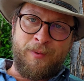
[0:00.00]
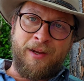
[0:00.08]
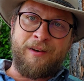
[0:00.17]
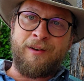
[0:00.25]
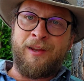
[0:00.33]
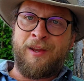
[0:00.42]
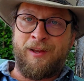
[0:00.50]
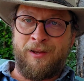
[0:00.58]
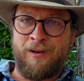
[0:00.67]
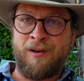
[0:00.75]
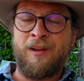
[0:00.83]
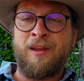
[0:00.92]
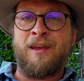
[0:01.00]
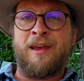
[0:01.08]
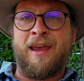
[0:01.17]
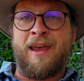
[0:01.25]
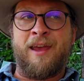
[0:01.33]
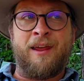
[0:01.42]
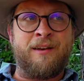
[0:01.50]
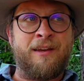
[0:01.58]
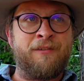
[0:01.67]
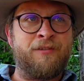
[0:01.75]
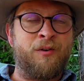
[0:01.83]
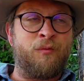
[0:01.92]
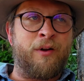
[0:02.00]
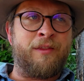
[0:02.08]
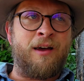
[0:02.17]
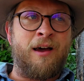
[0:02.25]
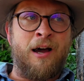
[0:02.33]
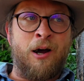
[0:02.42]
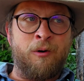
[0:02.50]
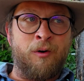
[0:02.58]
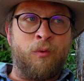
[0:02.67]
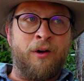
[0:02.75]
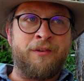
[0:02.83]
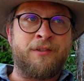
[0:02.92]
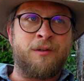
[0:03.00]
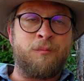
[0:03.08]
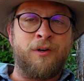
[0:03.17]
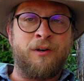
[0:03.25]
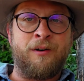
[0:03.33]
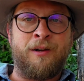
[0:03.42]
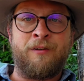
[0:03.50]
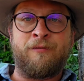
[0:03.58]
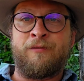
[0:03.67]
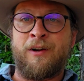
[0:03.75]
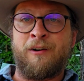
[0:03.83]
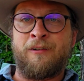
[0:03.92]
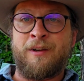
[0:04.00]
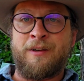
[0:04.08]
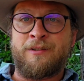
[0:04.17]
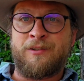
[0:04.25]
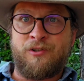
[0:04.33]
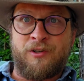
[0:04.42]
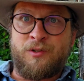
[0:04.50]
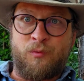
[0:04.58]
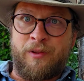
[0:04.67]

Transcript: hen to hen, and even with our Welsummer, it varies just with